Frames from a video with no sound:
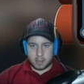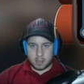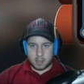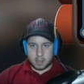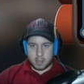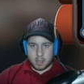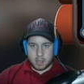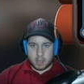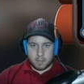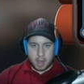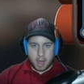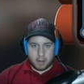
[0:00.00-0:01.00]

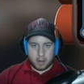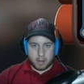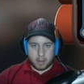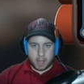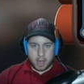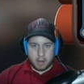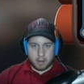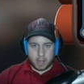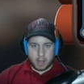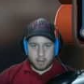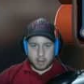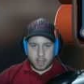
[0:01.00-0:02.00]
The battery. Okay,
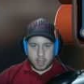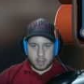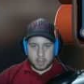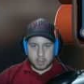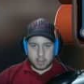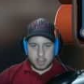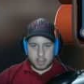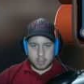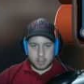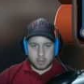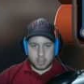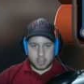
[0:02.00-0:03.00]
okay, okay. This is
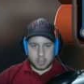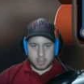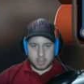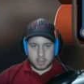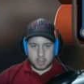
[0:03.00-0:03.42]
useless.